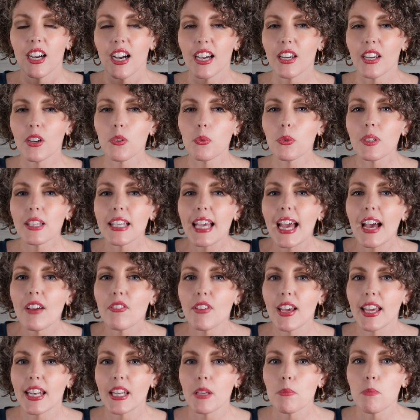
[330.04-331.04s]
don't really have
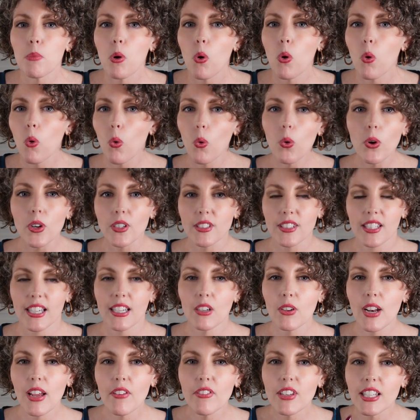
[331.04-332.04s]
any pores. Like, I
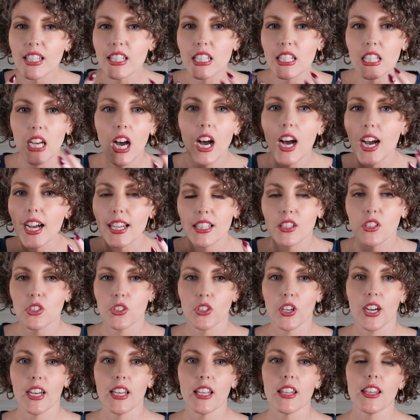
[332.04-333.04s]
don't have any dots
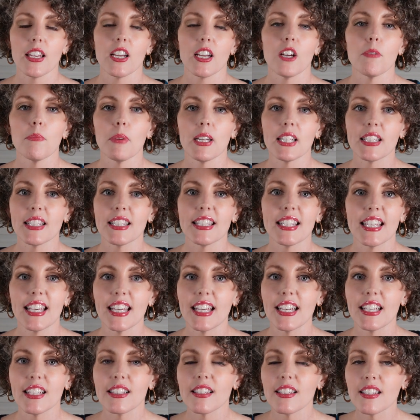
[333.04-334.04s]
or anything on my
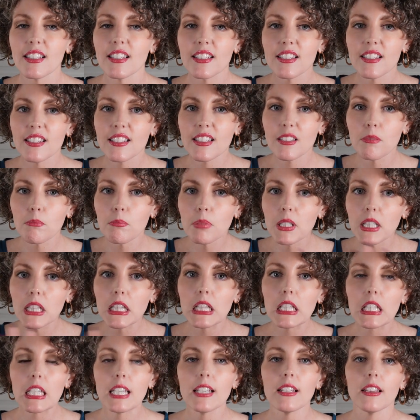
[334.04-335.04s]
skin. It's
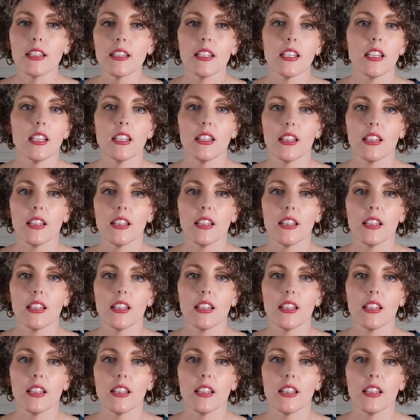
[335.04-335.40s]
completely